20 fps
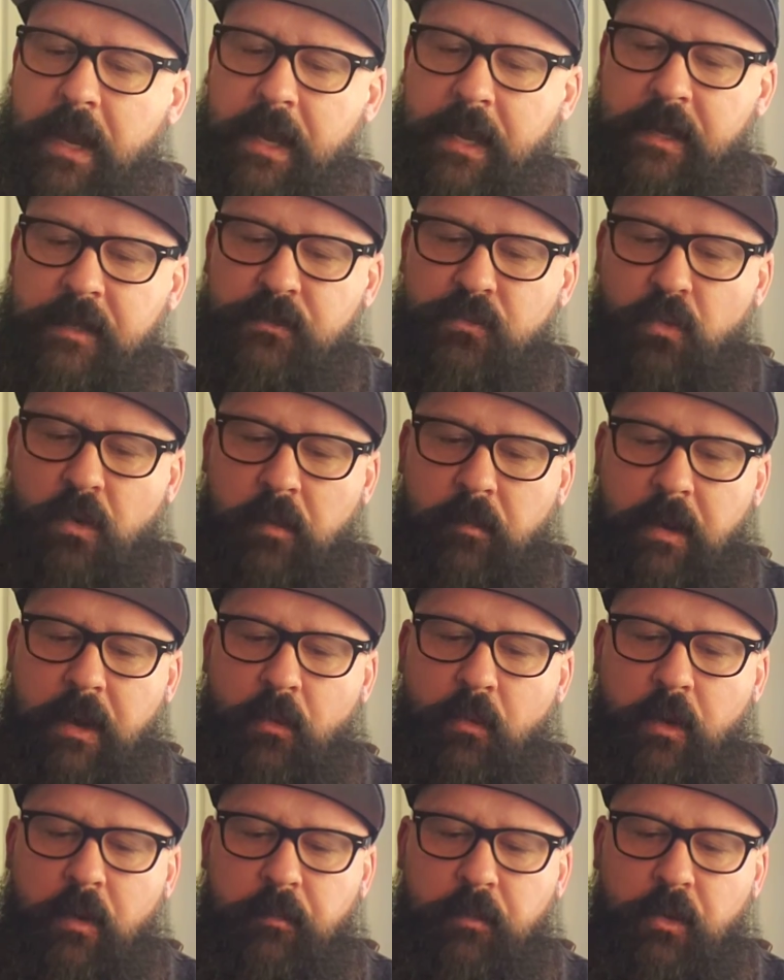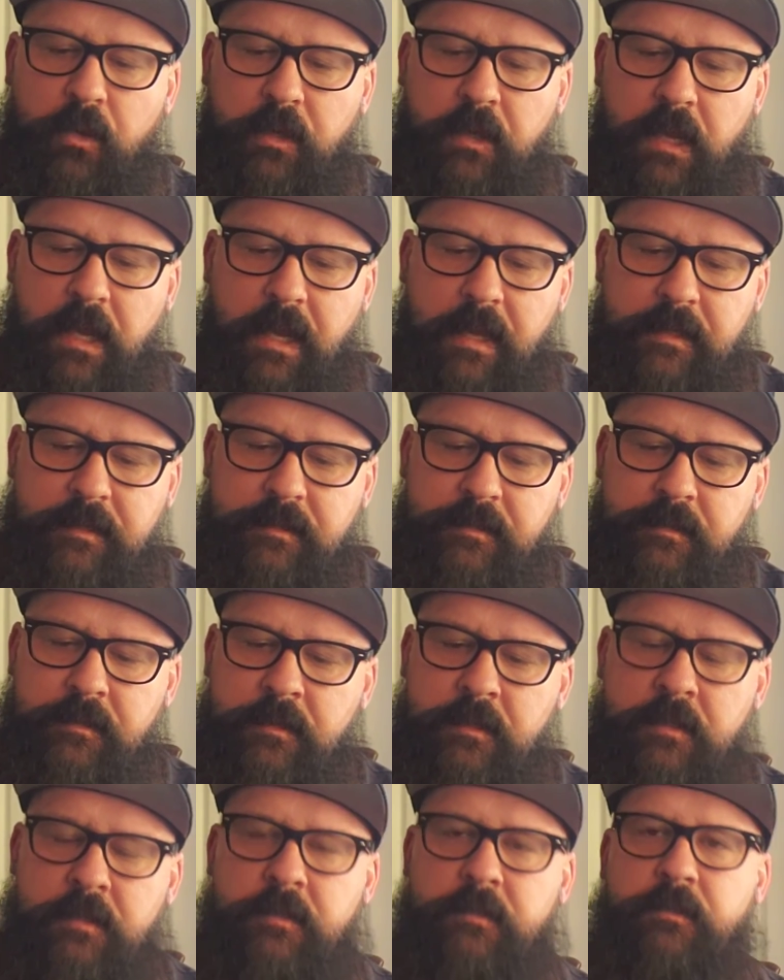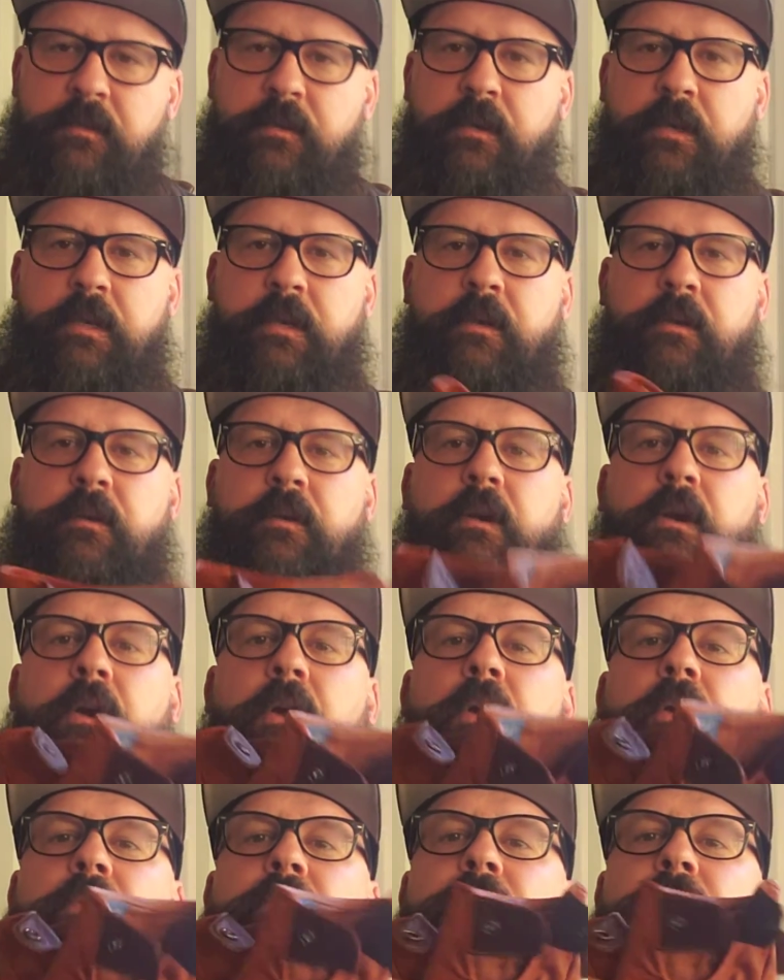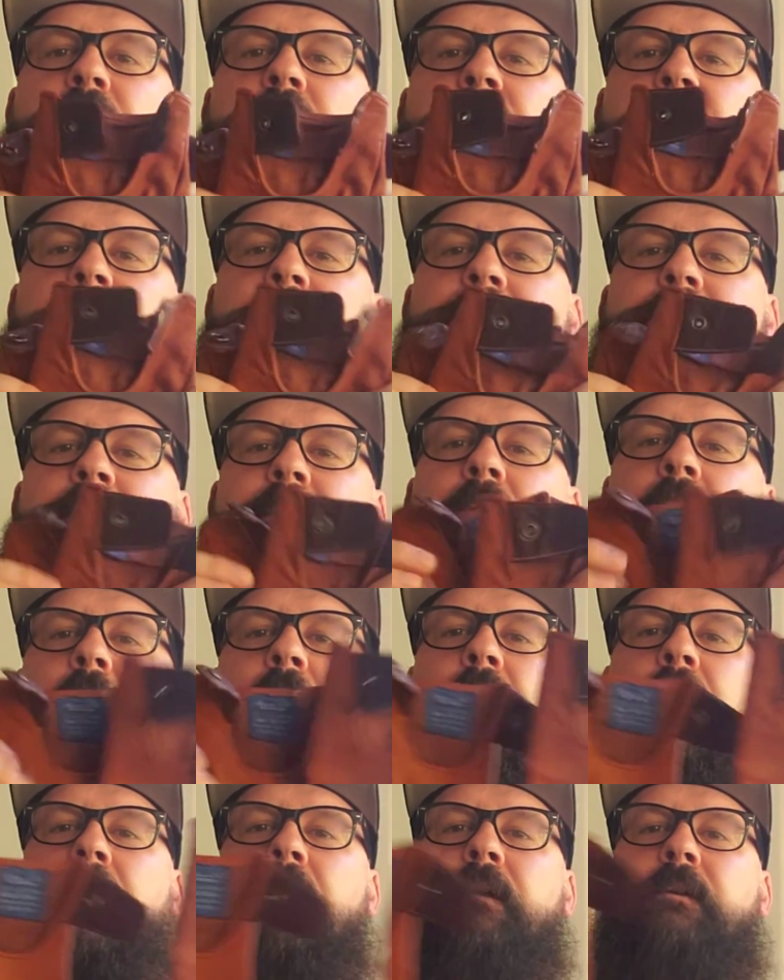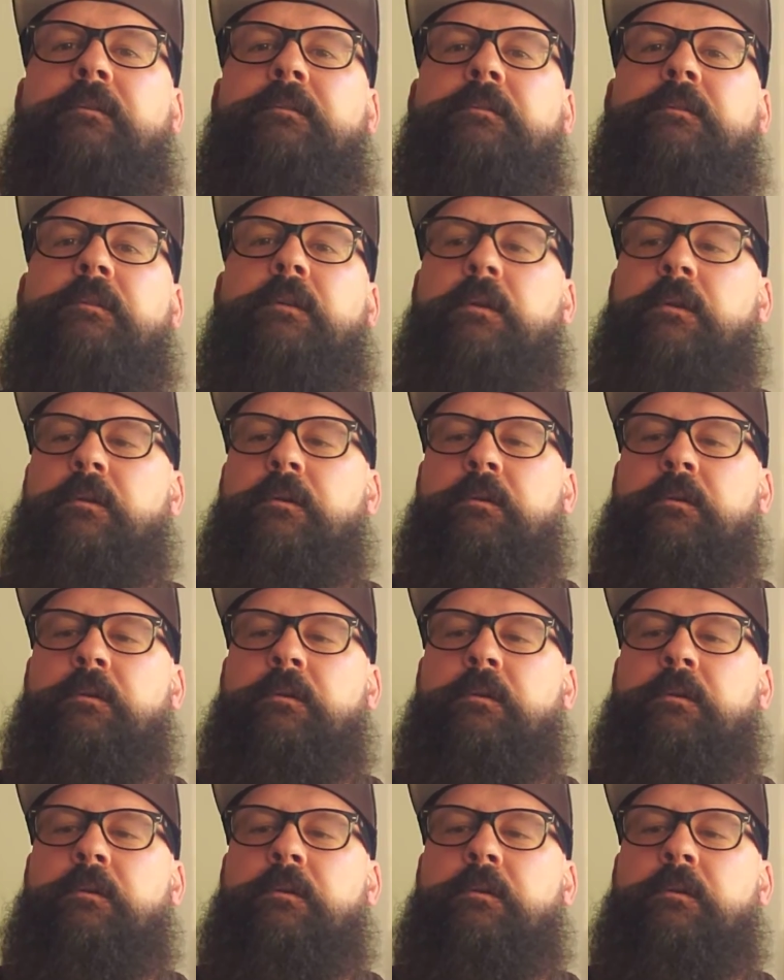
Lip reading: hands warm and I want them to look nice. So here are these guys.